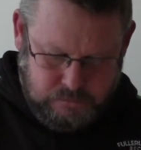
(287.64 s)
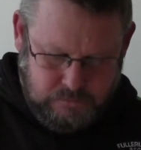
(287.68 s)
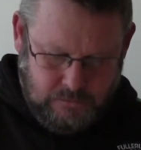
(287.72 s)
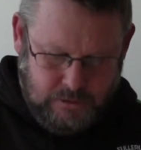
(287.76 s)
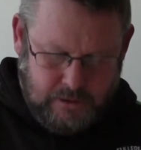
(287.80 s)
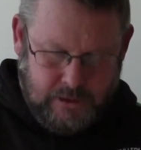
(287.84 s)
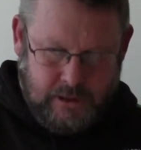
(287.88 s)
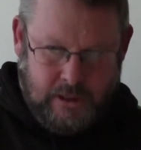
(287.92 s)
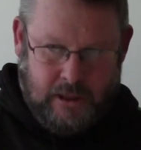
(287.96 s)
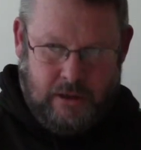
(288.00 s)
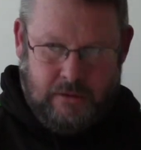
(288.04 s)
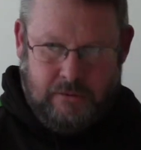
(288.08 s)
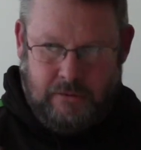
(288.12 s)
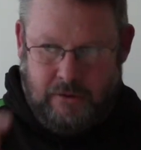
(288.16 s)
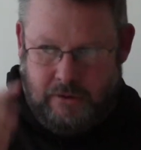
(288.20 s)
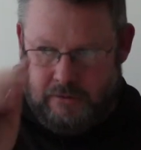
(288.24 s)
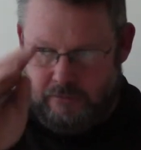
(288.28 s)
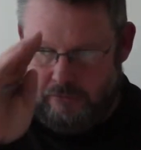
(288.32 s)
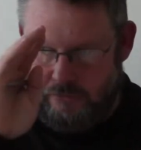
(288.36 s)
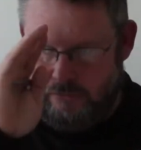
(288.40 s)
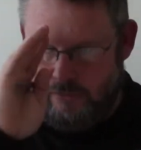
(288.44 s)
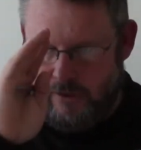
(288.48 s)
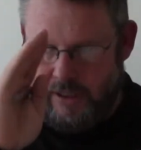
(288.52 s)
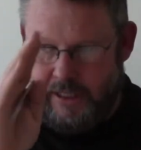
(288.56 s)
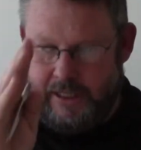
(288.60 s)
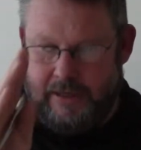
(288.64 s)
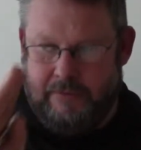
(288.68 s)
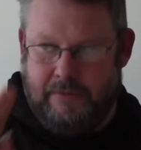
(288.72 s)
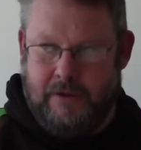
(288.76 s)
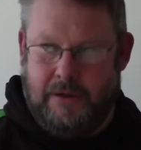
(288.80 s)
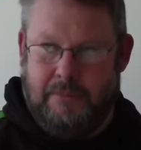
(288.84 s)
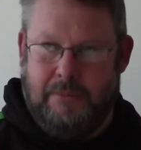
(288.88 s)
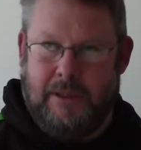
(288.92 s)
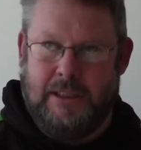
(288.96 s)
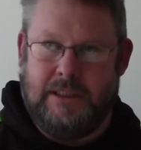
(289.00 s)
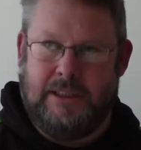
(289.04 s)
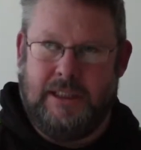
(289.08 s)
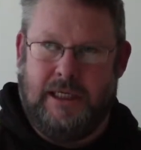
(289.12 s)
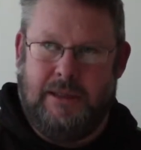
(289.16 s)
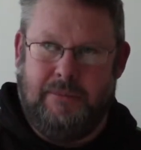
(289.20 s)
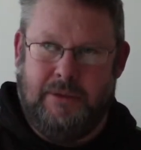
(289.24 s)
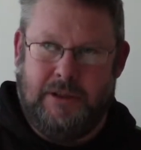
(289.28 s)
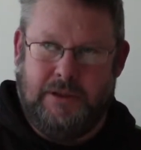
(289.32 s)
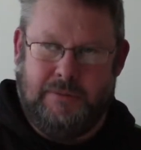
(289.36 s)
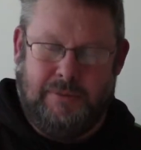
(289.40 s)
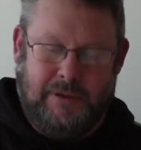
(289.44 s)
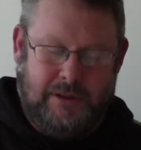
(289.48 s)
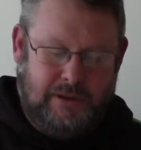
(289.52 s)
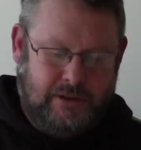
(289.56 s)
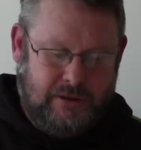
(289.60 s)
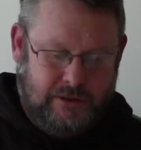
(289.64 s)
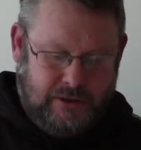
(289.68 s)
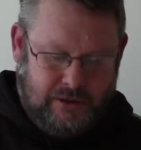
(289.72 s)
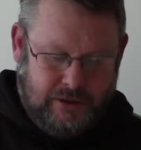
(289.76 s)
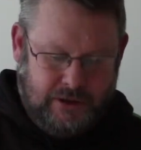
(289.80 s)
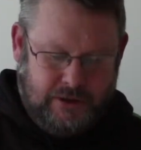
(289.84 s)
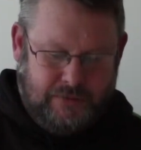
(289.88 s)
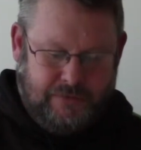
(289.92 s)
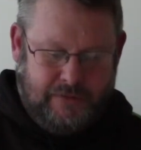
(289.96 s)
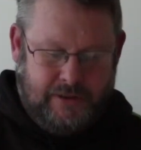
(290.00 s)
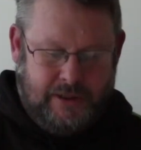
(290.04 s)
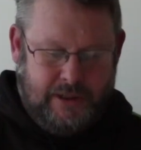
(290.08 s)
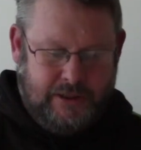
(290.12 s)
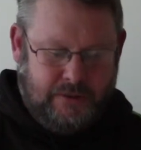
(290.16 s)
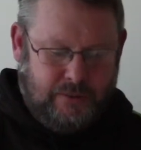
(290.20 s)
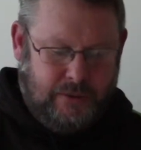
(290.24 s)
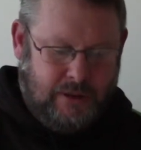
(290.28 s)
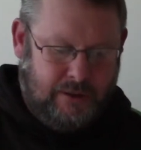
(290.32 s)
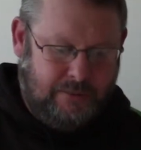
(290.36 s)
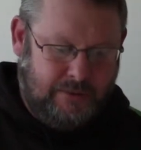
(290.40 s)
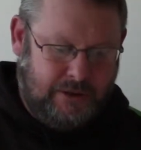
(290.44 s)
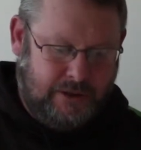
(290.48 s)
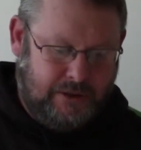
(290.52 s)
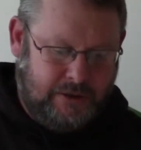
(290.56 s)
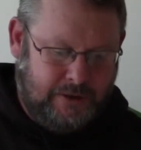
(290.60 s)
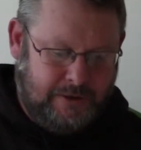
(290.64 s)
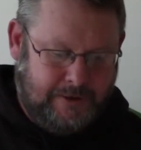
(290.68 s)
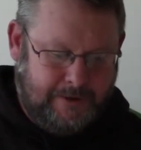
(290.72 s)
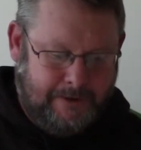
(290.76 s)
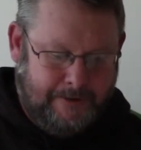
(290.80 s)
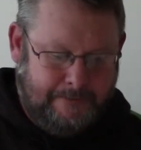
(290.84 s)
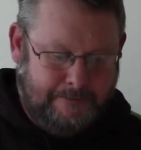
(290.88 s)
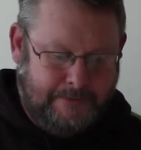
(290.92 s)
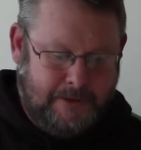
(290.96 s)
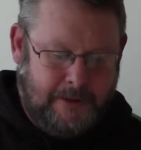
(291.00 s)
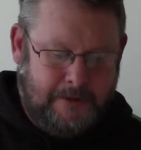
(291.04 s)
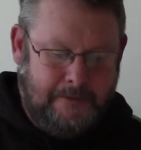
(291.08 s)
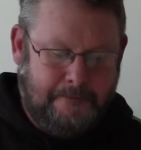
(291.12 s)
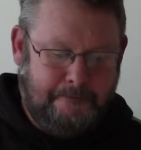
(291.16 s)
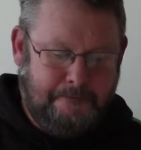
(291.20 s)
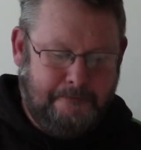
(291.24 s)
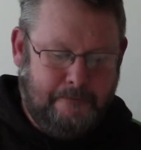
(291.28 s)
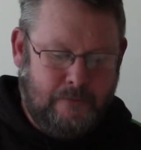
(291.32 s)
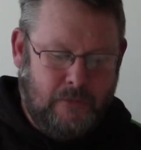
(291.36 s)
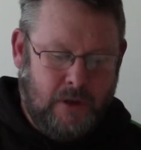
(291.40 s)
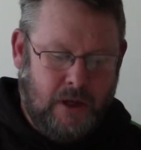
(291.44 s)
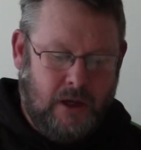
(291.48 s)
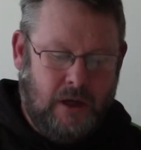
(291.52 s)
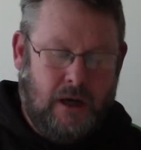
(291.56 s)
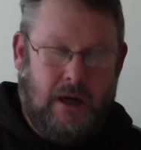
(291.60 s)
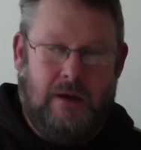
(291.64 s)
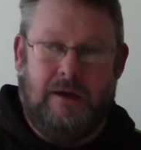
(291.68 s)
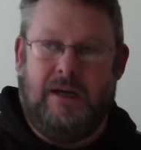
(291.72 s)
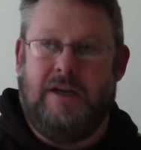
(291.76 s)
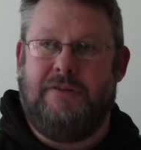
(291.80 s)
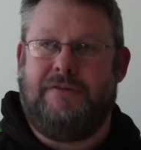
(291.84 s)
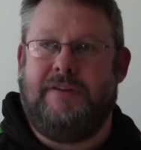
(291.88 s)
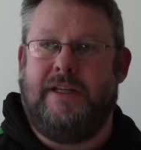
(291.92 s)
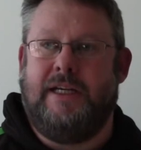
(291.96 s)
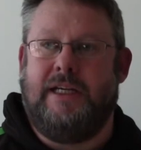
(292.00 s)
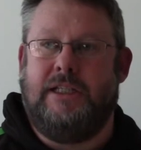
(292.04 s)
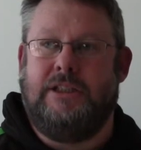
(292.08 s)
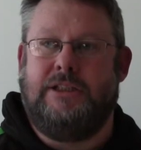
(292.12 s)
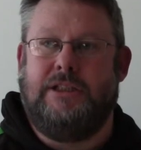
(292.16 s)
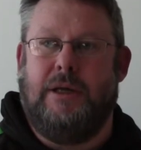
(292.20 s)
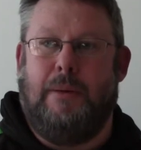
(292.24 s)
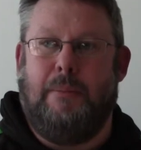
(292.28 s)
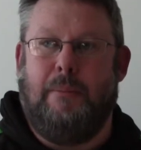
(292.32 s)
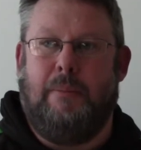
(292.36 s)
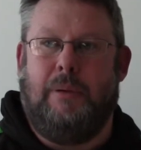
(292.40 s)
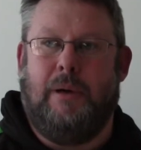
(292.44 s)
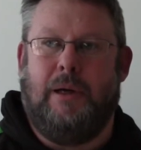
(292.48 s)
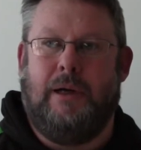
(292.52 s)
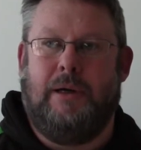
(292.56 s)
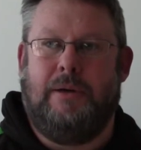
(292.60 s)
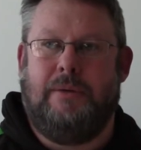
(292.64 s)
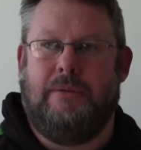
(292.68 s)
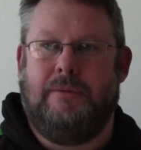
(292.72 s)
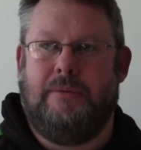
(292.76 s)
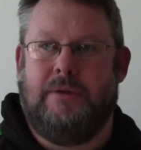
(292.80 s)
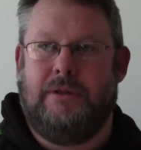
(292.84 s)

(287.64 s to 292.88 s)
really give it the mental image, but just for this one, I'm going to just say it. So I'm lifting a jumper.